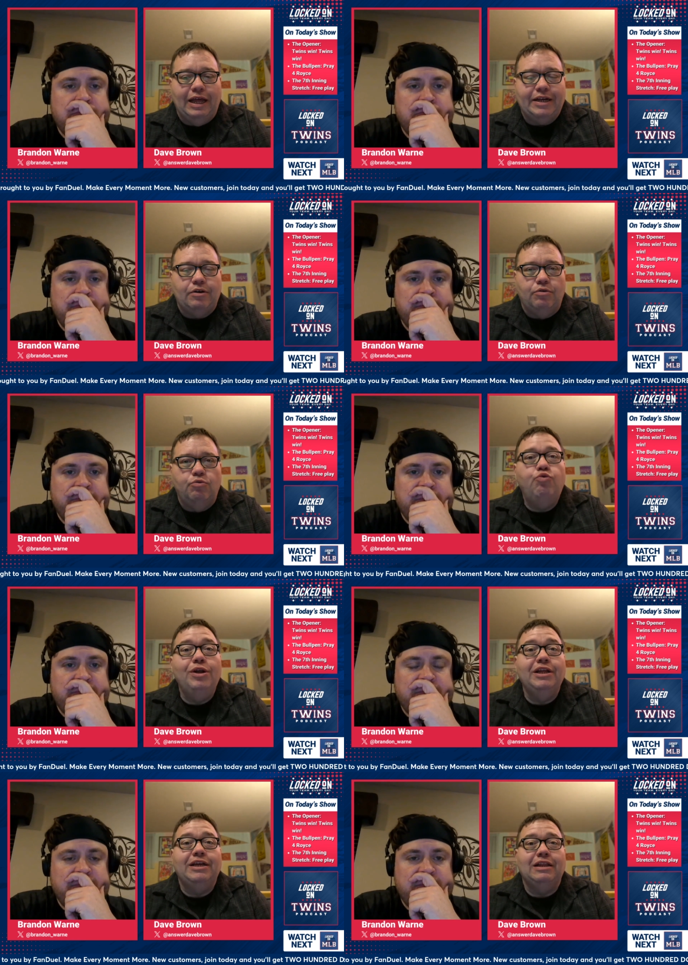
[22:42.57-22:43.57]
Speaker 1: like
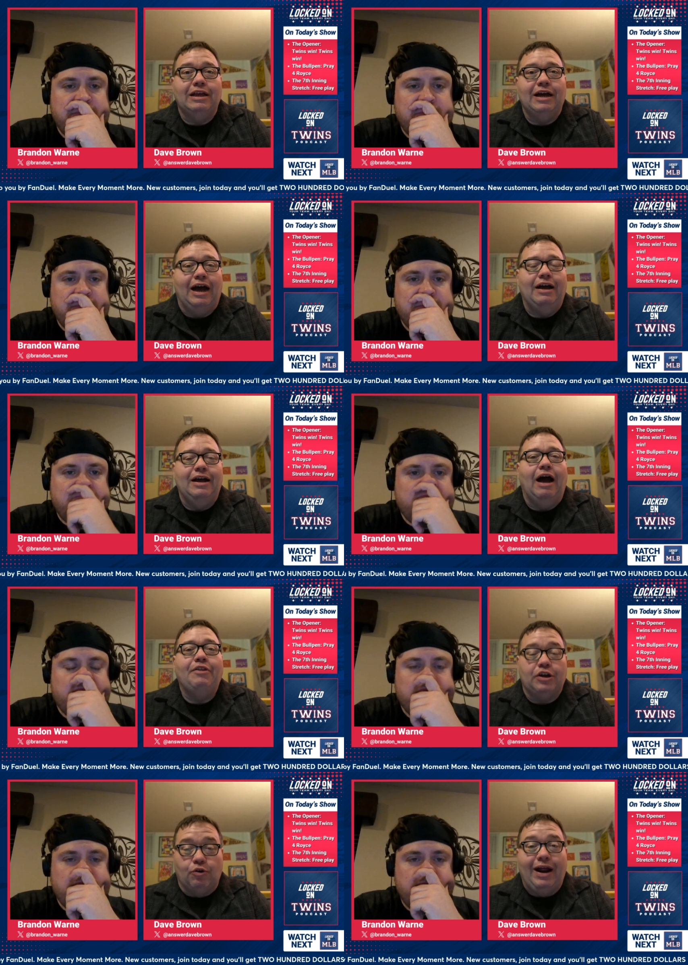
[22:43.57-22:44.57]
really on
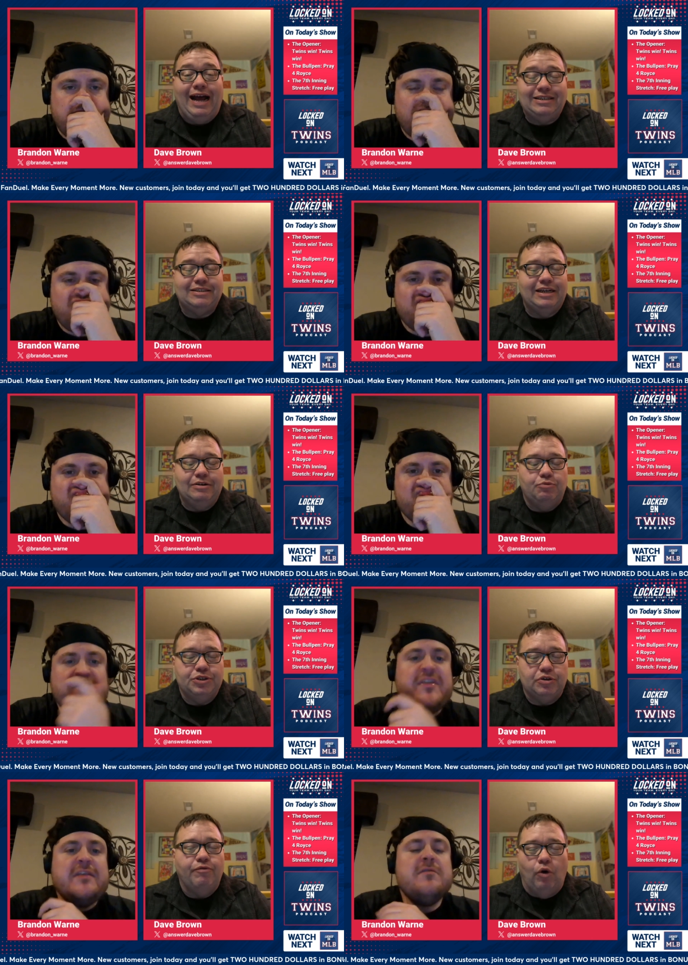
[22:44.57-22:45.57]
the grass and
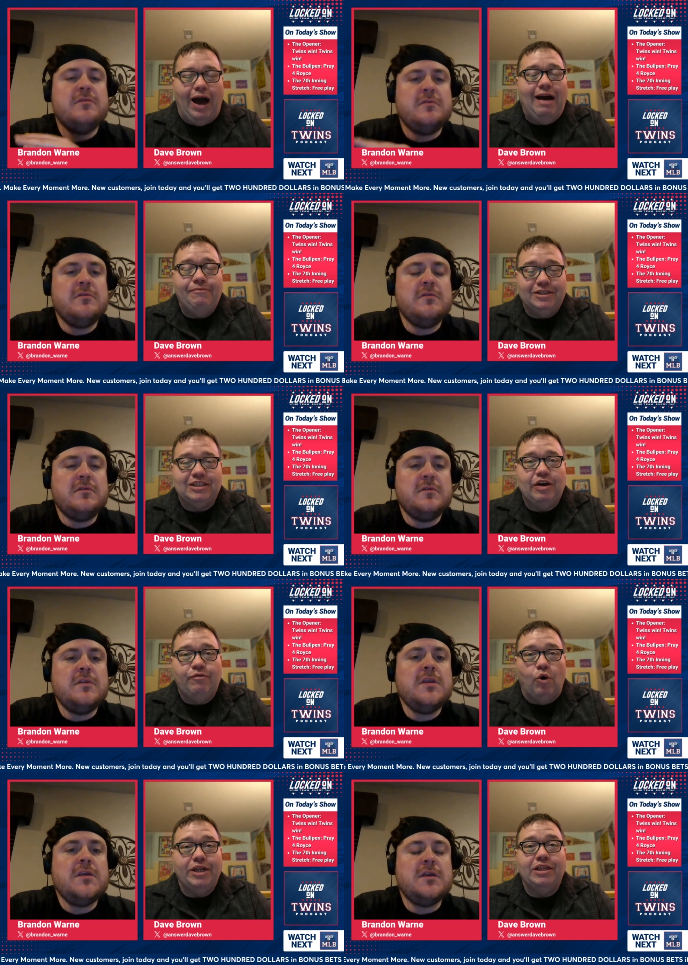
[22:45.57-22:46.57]
was the, obviously
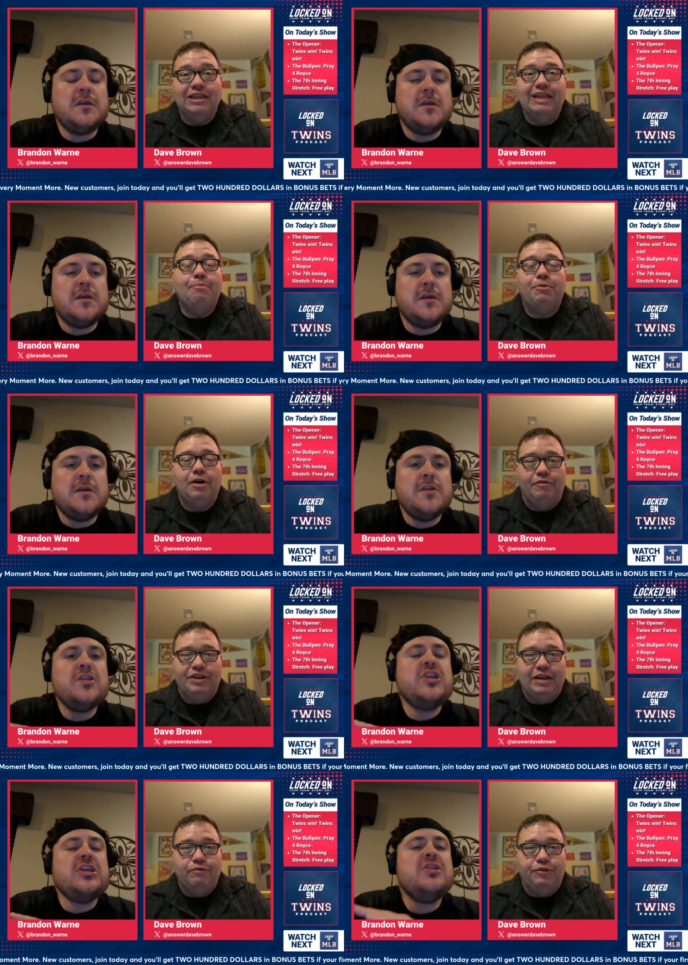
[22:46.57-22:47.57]
avoiding the lip of the
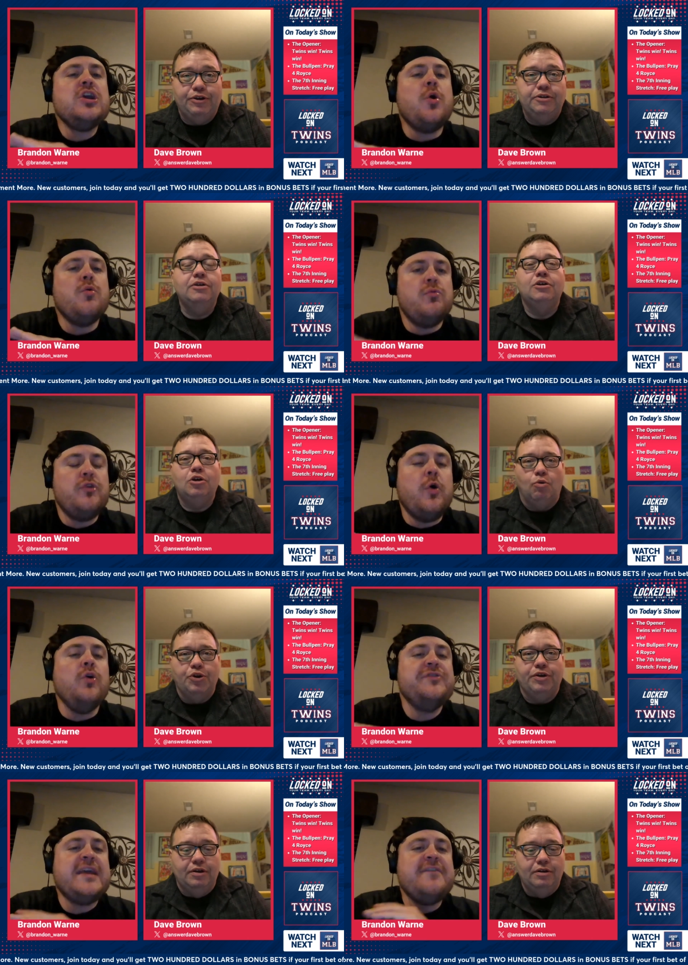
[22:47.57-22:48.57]
infield. The, the, the
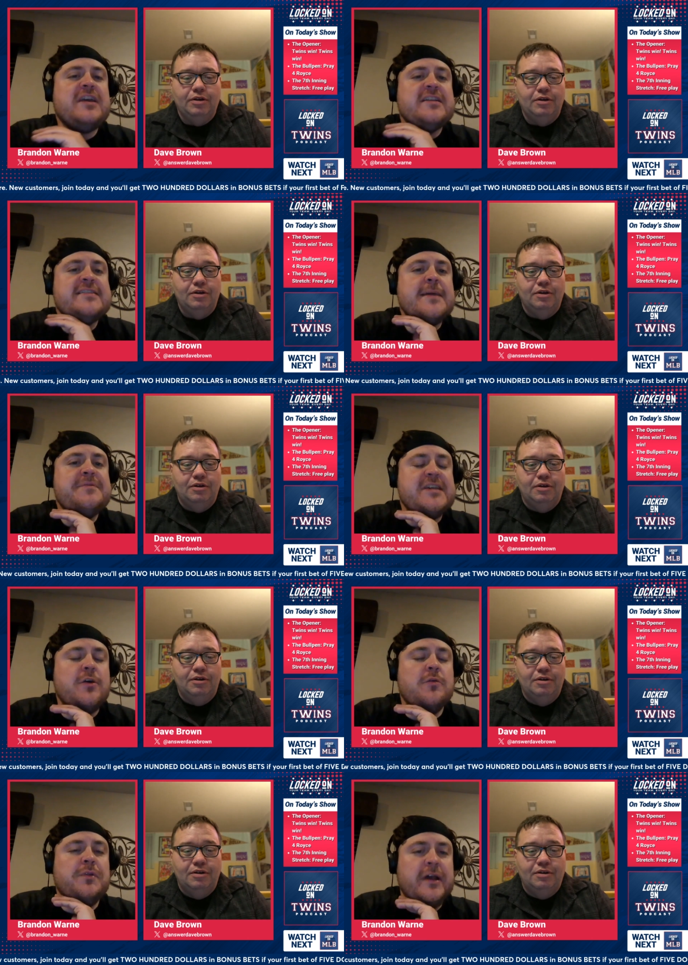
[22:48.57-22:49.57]
old
Speaker 2: Davy
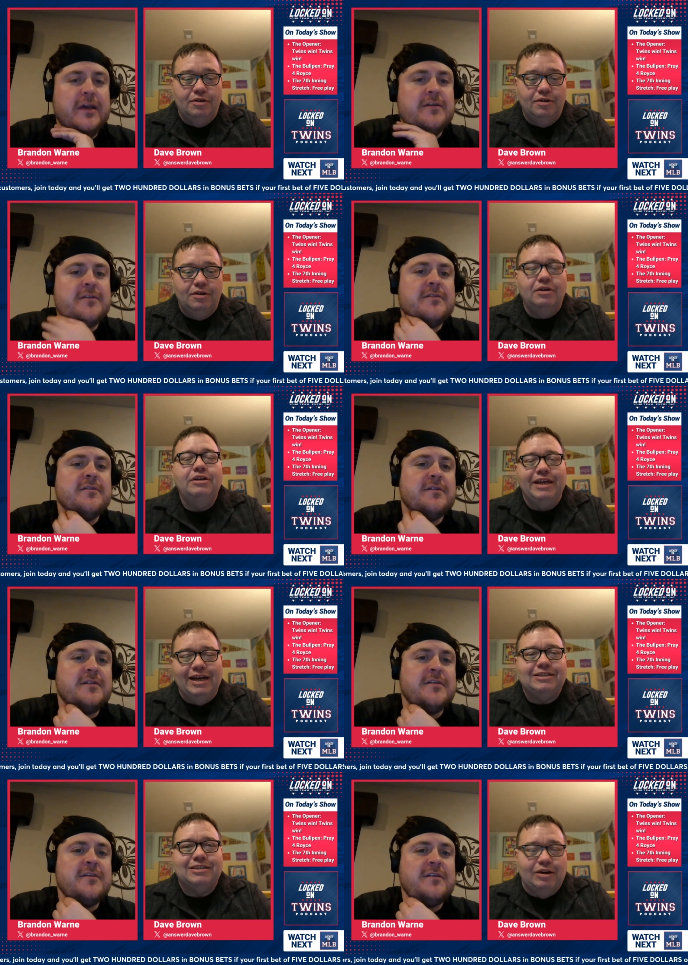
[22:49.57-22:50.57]
Concepcion play.
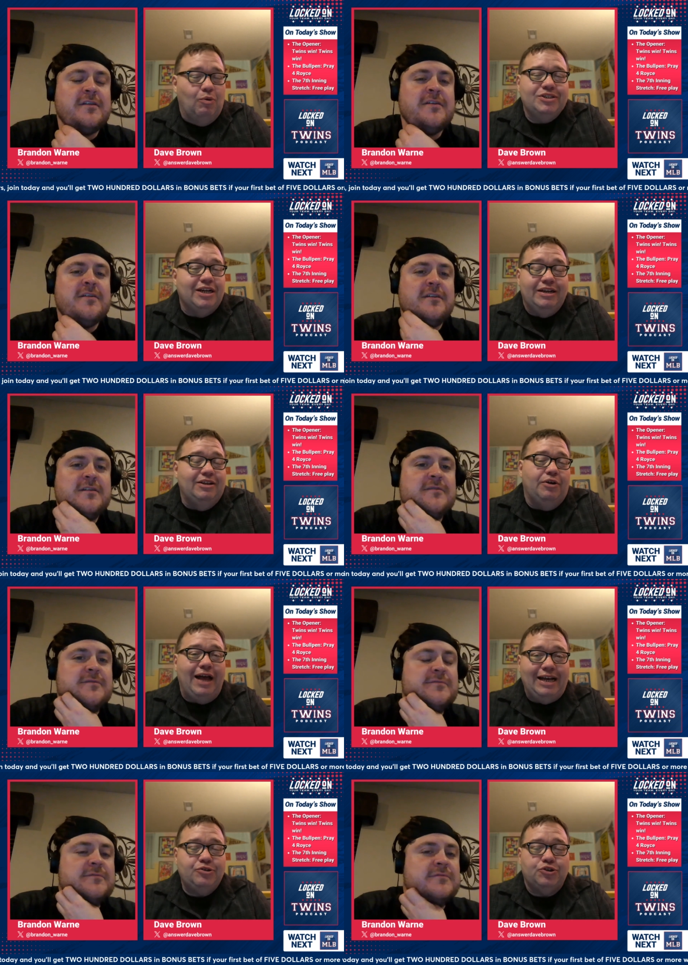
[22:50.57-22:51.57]
Speaker 1: Yes, and it wasn't you know
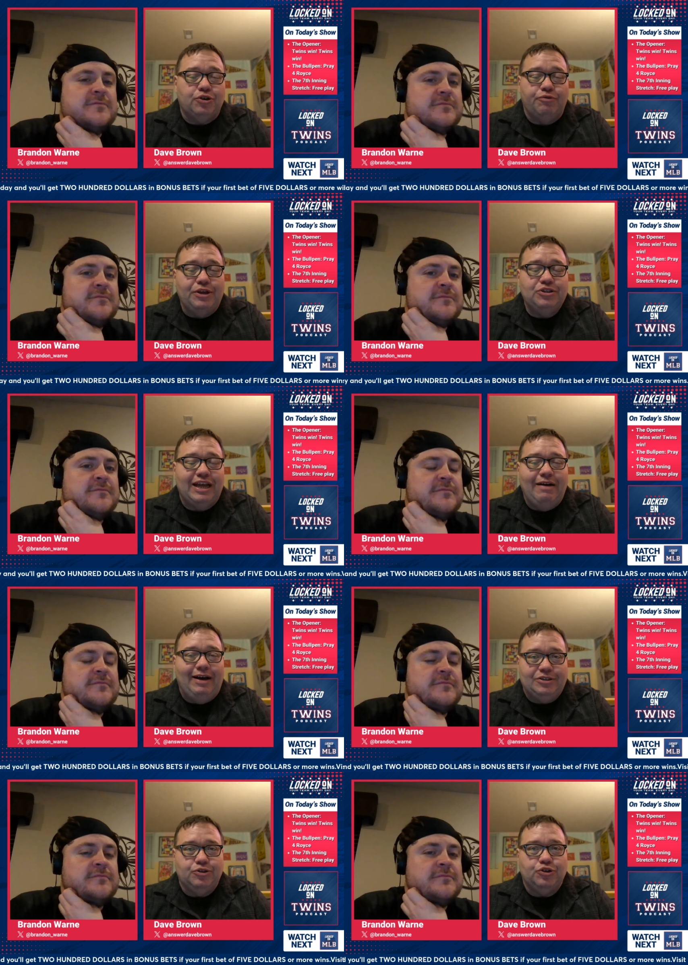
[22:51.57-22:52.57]
AstroTurf. They used to have
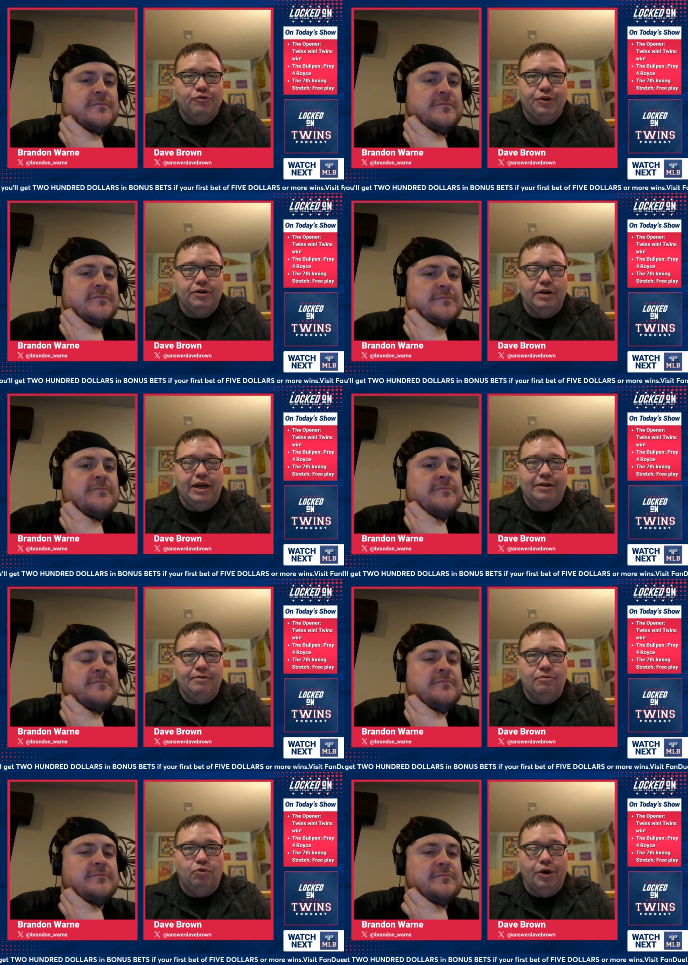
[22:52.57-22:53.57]
AstroTurf at, at
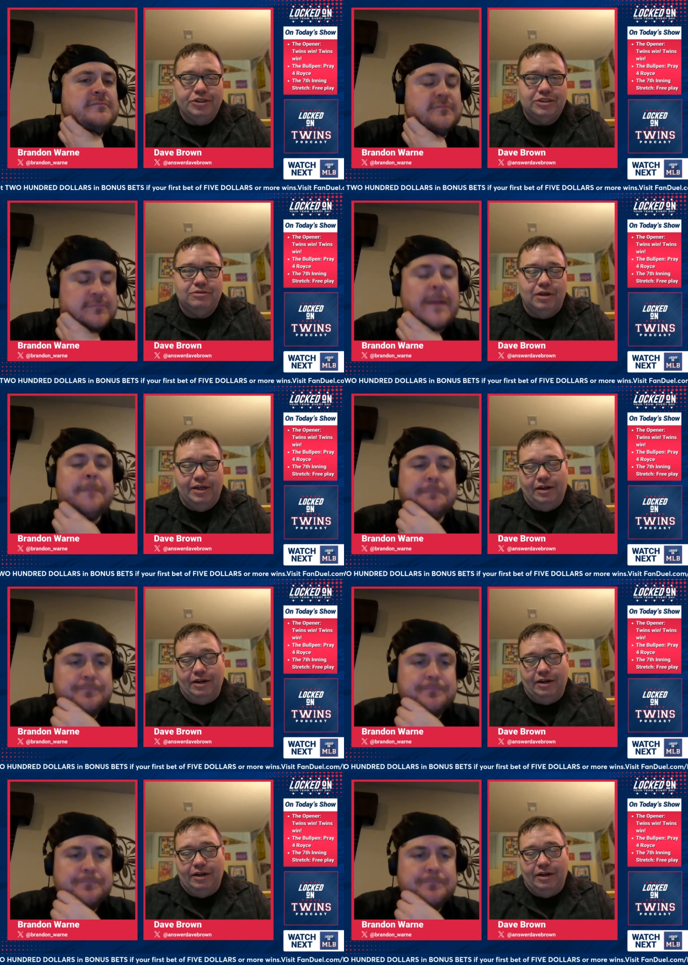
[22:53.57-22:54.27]
Royals yep. at uh,